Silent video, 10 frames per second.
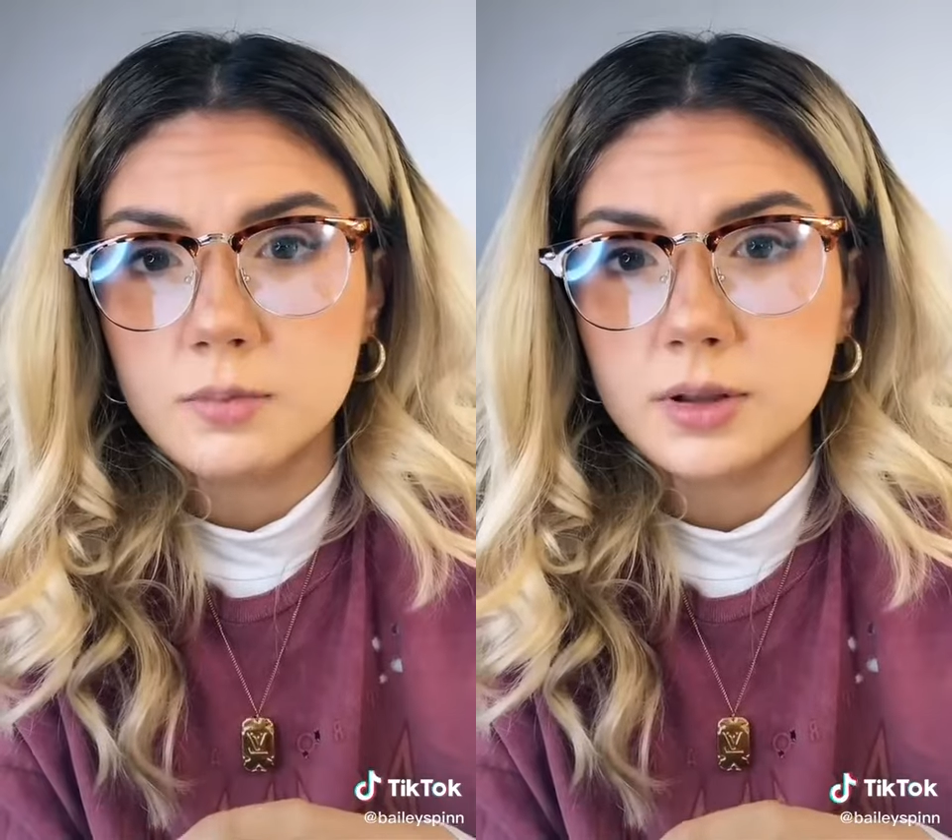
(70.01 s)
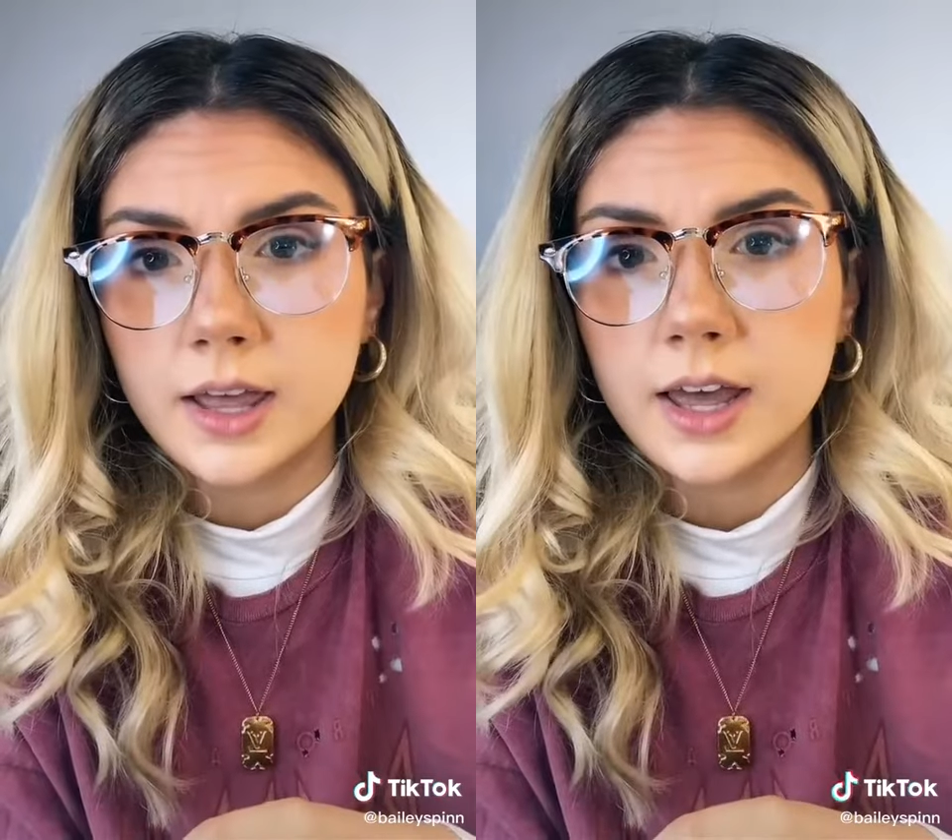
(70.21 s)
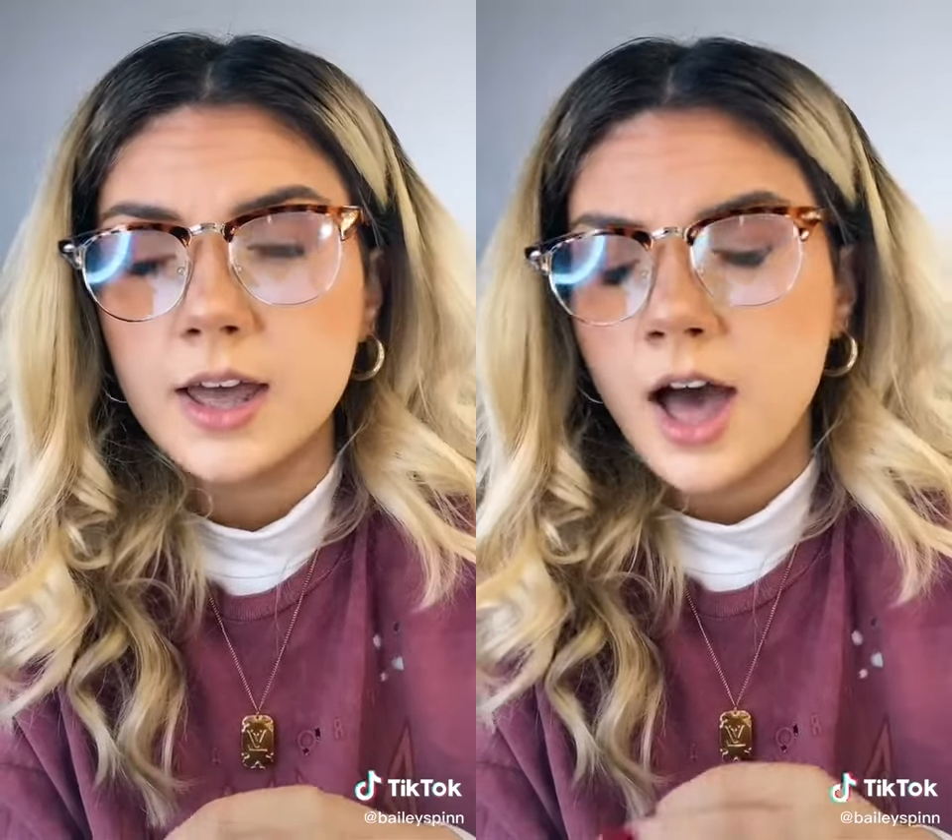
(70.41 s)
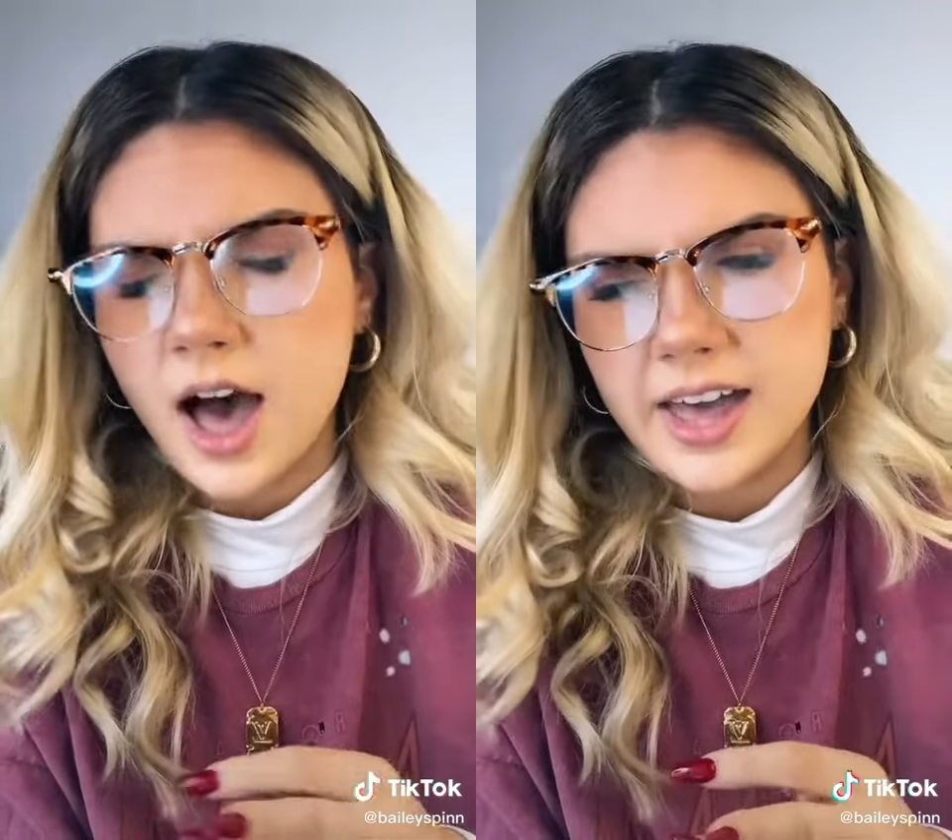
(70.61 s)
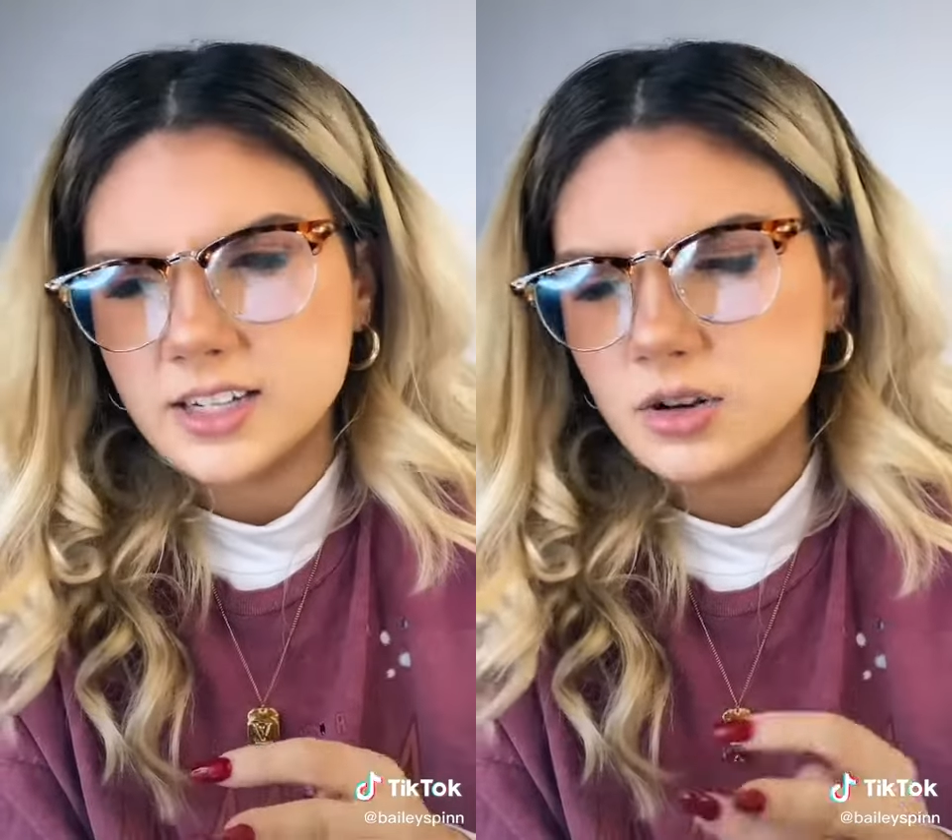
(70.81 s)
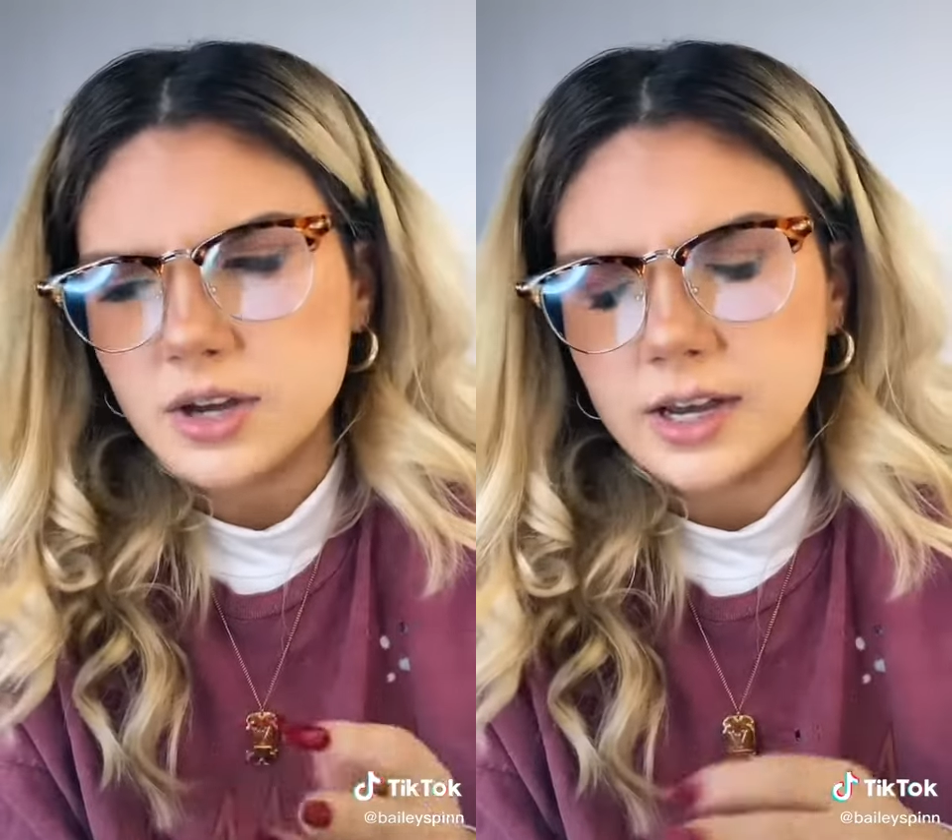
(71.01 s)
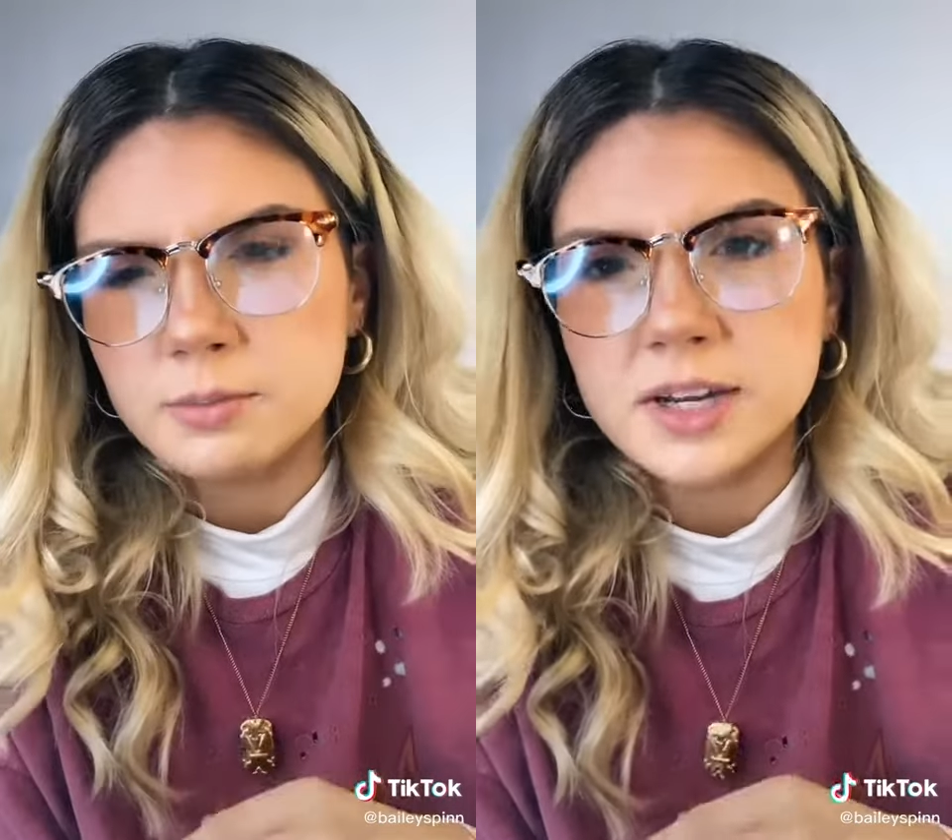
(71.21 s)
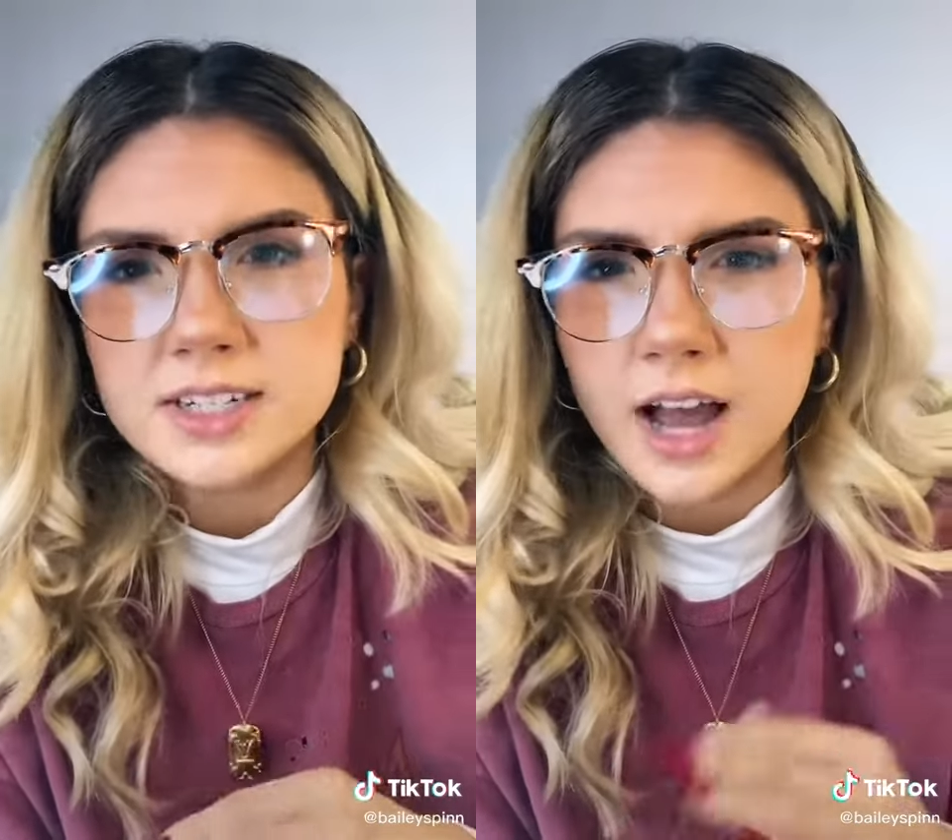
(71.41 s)
But like it's okay
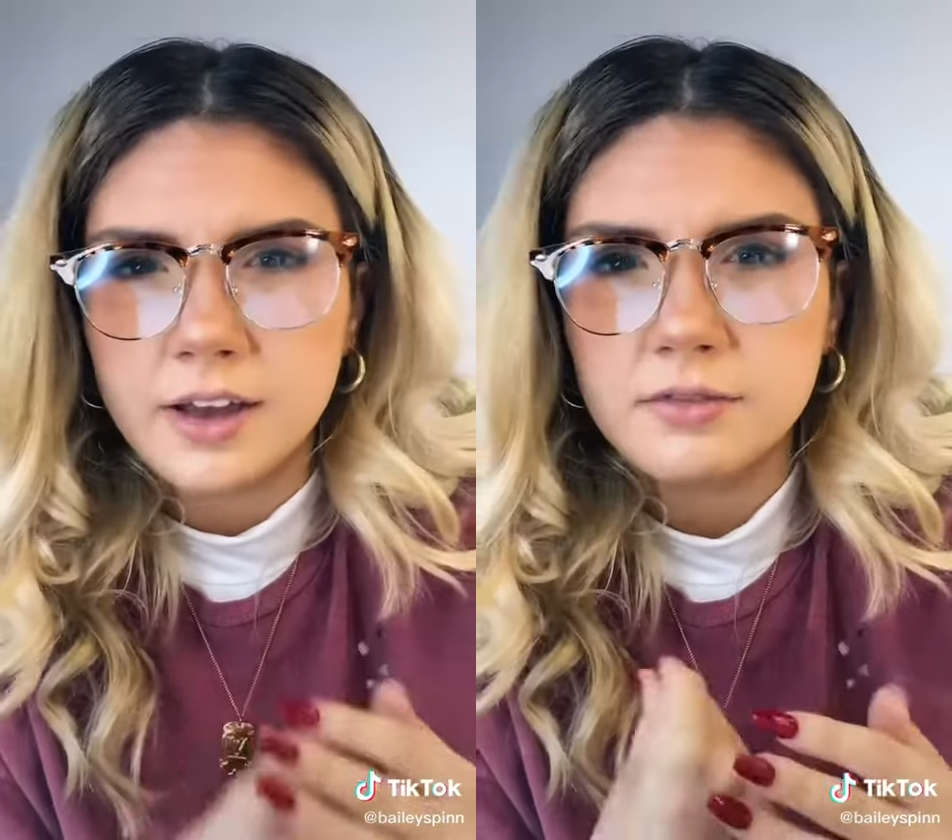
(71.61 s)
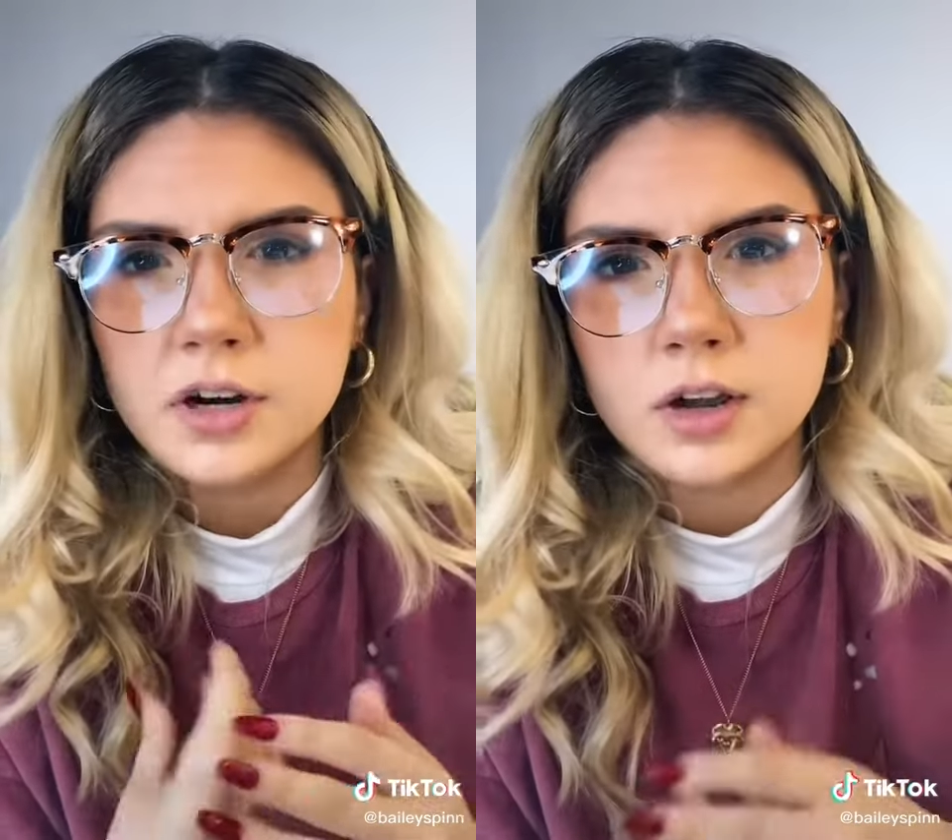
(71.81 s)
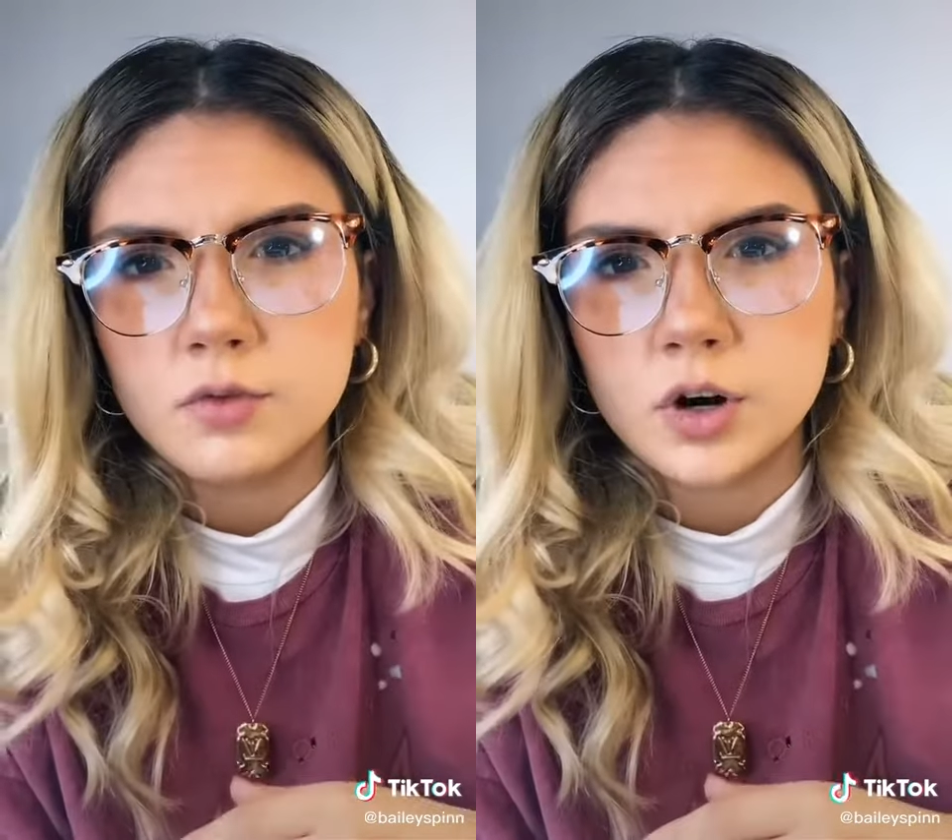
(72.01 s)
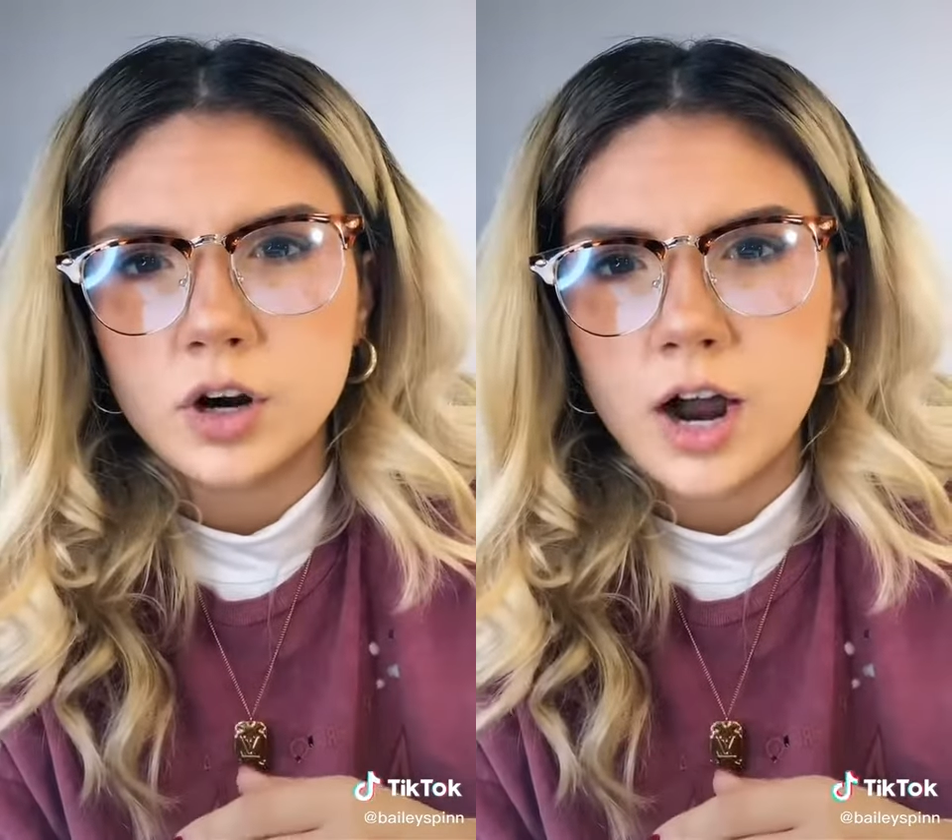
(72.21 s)
because I forgive her.